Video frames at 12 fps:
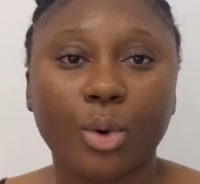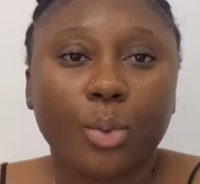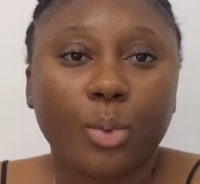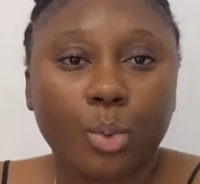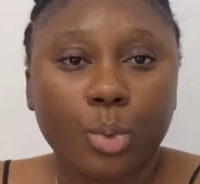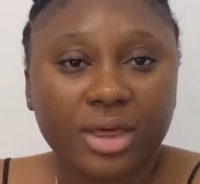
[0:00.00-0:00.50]

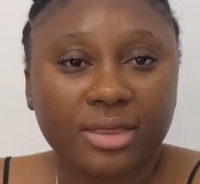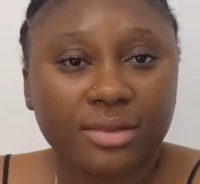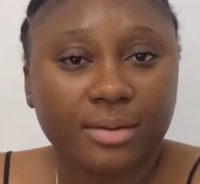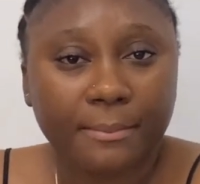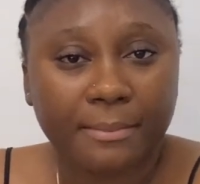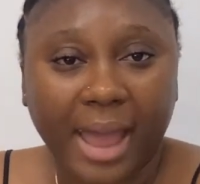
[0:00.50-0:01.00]

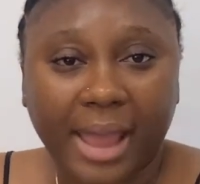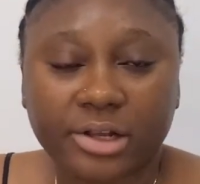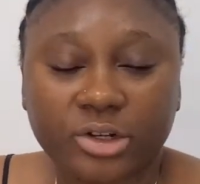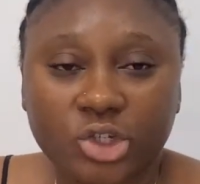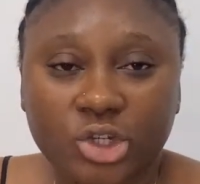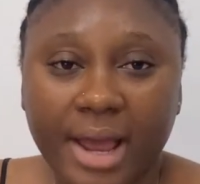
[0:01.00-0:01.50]
with my
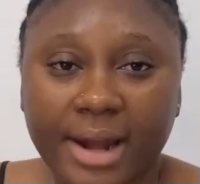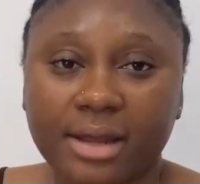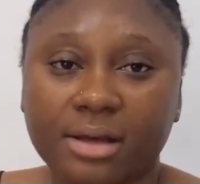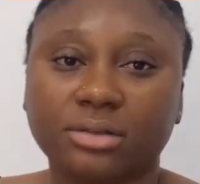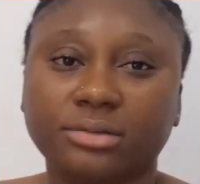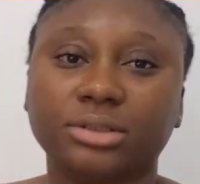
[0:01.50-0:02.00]

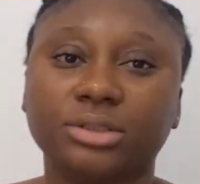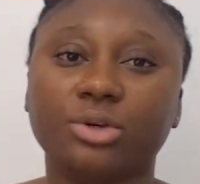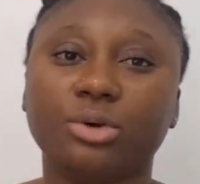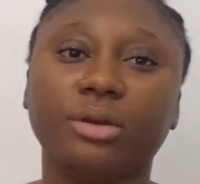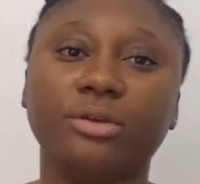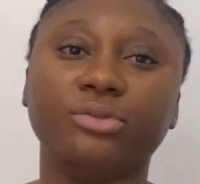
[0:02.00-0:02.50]
channel.
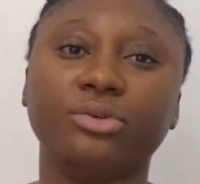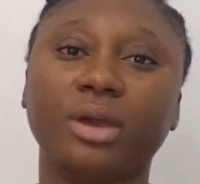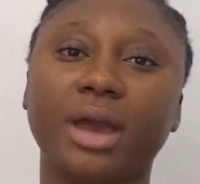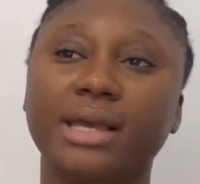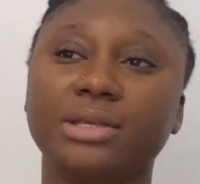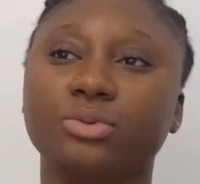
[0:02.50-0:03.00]
So, if you
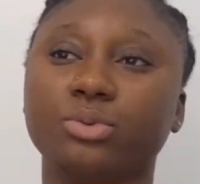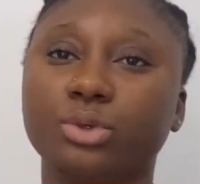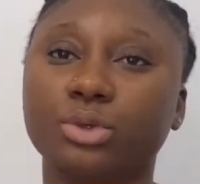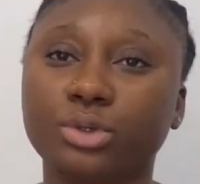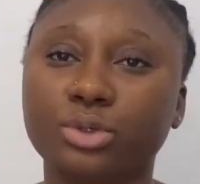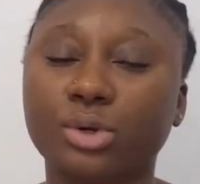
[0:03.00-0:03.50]
guys
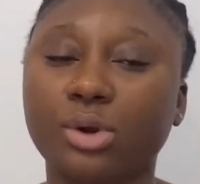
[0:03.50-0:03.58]
would,